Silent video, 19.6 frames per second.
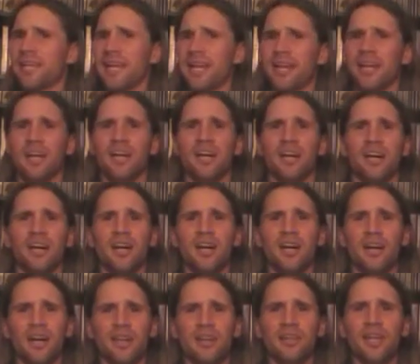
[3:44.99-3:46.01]
that
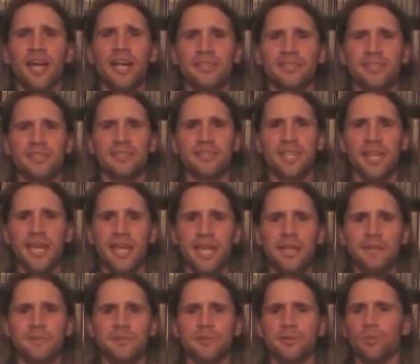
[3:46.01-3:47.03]
unlicensed
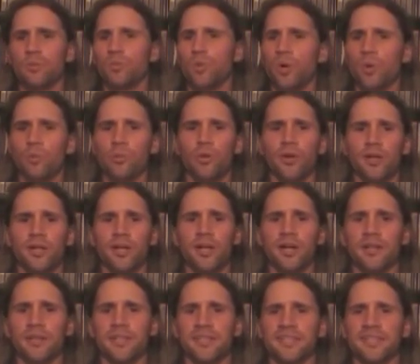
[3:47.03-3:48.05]
games won't work
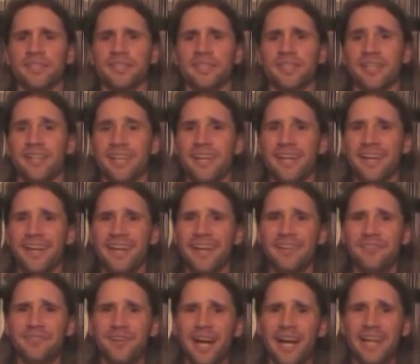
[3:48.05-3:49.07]
on this.
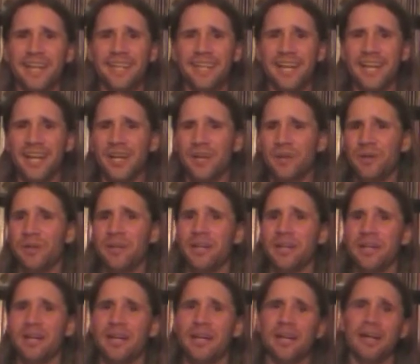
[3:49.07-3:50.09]
And right now,
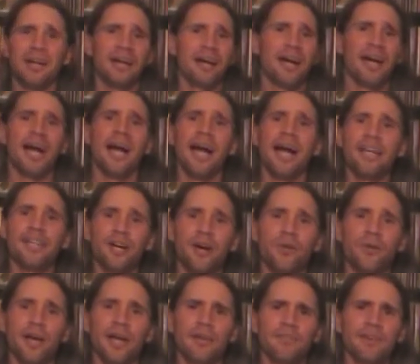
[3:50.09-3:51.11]
I
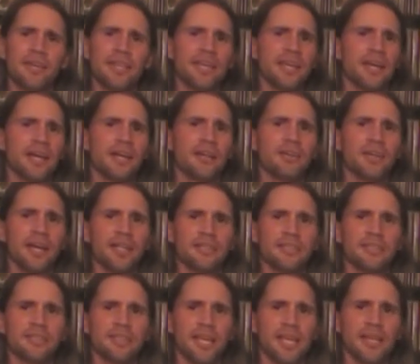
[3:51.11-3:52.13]
don't have any
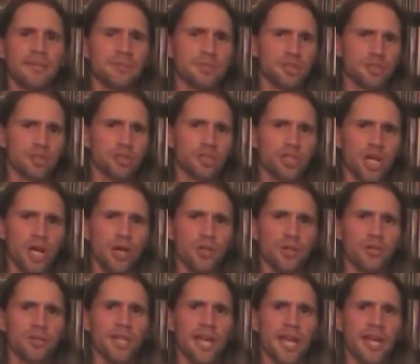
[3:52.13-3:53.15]
unlicensed games to show
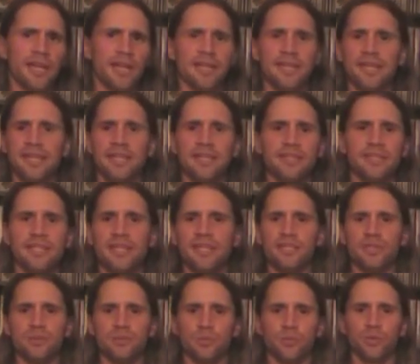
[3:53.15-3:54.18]
you that it
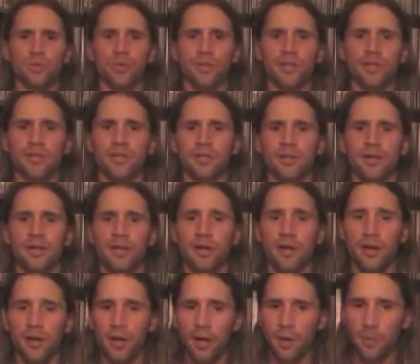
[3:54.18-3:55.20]
doesn't work.
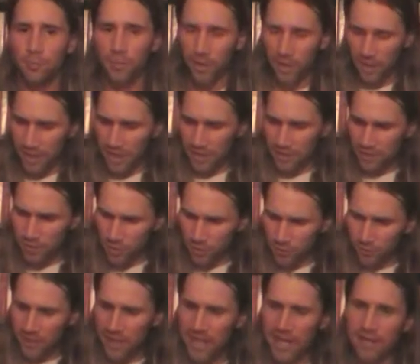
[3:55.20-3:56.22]
But I
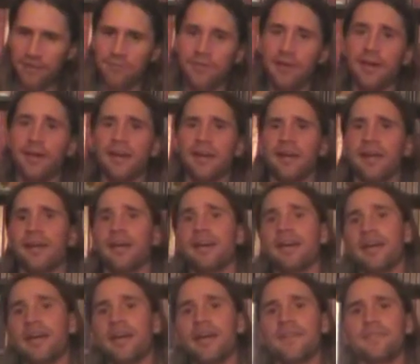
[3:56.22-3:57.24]
do have
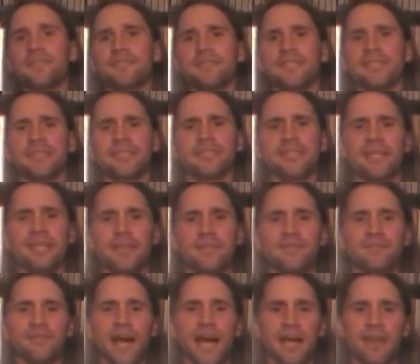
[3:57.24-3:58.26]

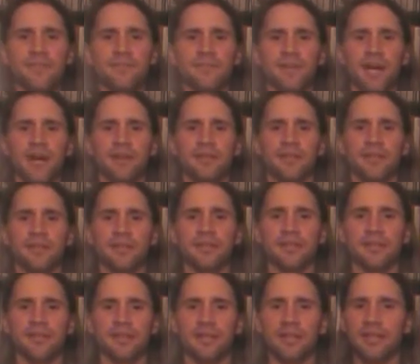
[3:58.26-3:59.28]
F-16 Fighting Falcon.
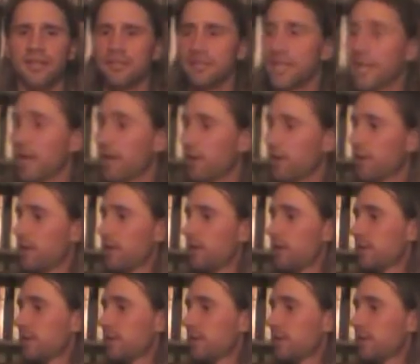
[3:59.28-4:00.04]
Now,